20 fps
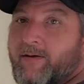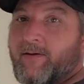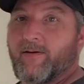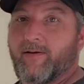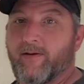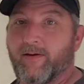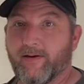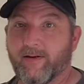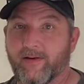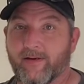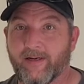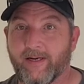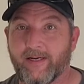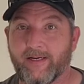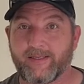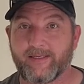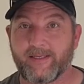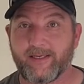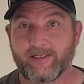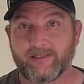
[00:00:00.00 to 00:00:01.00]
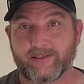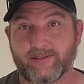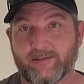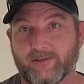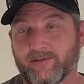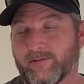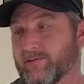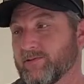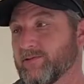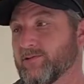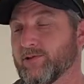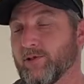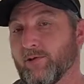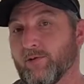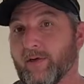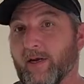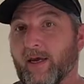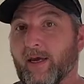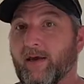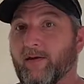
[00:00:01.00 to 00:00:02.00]
You're going to need this
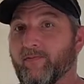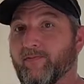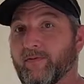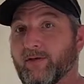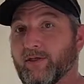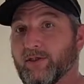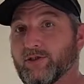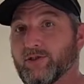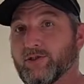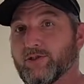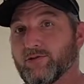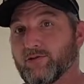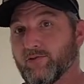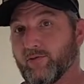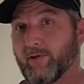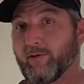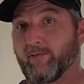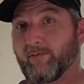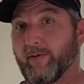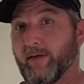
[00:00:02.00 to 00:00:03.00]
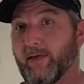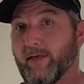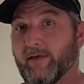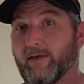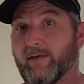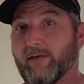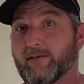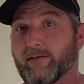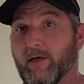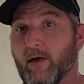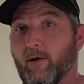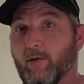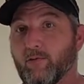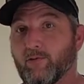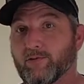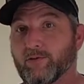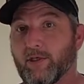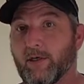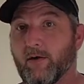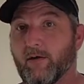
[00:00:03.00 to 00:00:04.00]
2.5-inch drill bit. It's a hole
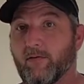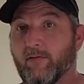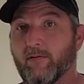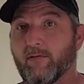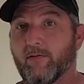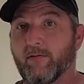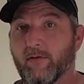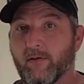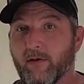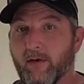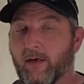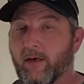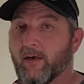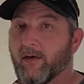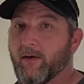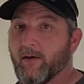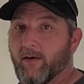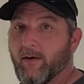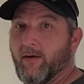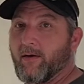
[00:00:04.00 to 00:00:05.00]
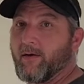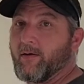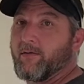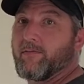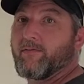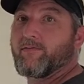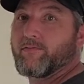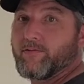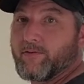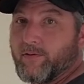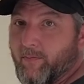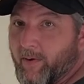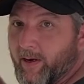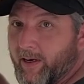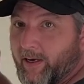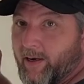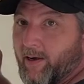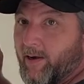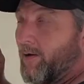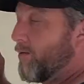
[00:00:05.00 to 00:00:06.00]
saw to
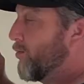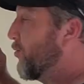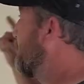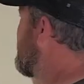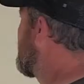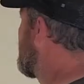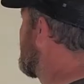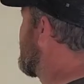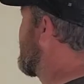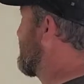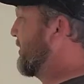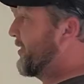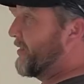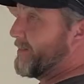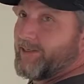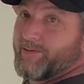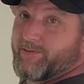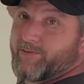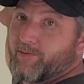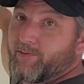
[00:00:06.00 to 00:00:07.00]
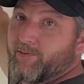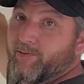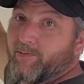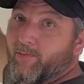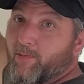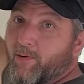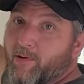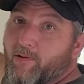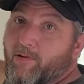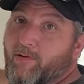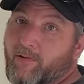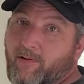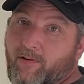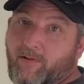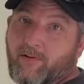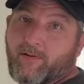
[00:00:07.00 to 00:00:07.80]
make a hole completely through your wall